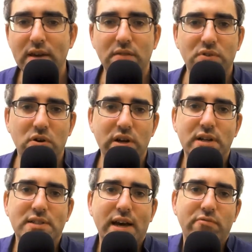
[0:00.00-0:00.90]
of
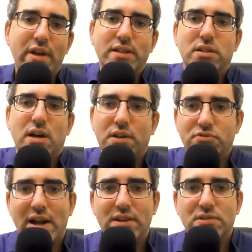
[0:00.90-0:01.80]
lawyers and rental
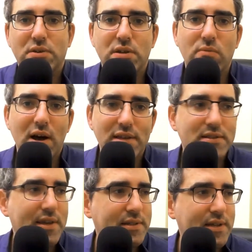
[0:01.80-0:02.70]
contracts, so there
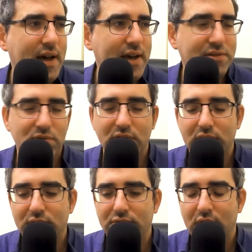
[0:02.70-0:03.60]
was this
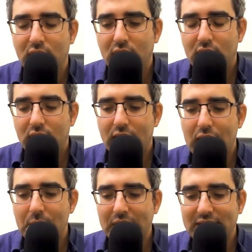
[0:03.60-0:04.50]

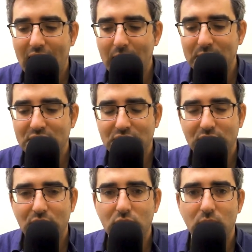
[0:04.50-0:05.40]
attempt
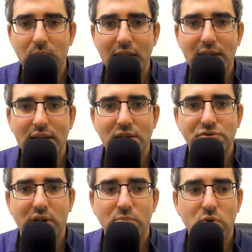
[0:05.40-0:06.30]
to make
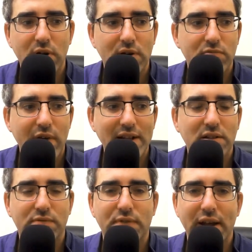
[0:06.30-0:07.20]
Israel more
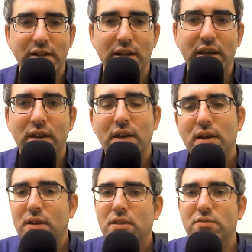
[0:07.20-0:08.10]
rental friendly.
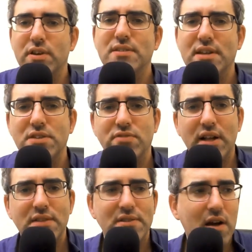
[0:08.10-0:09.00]
The reason
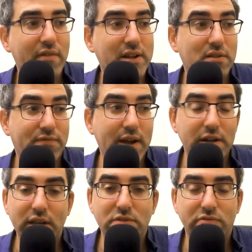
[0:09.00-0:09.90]
Israel is not rental
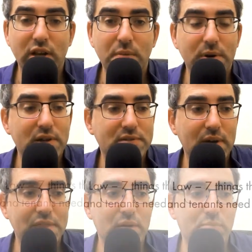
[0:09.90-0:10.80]
friendly is really because I think